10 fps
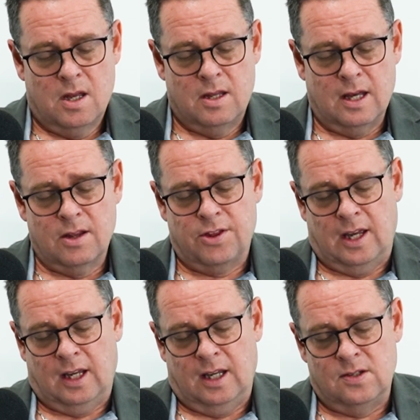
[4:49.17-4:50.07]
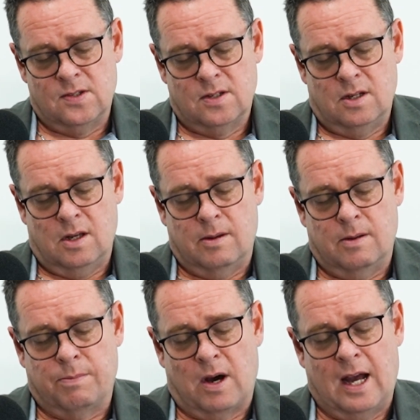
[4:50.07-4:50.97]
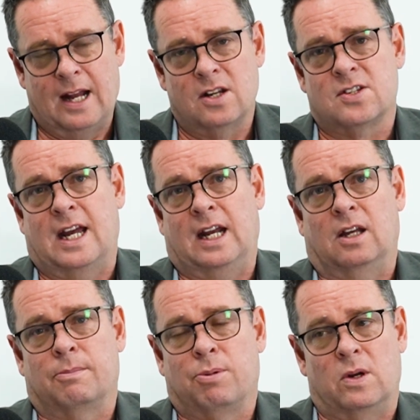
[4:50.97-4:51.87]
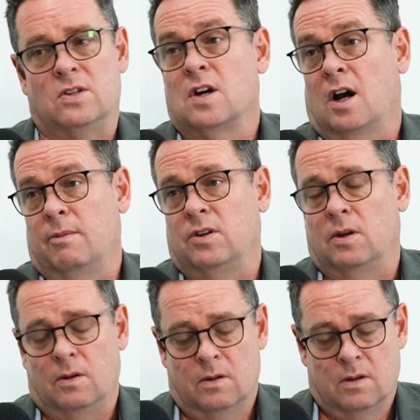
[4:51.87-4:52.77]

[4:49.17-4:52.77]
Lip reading: The other thing is by understanding a point in time view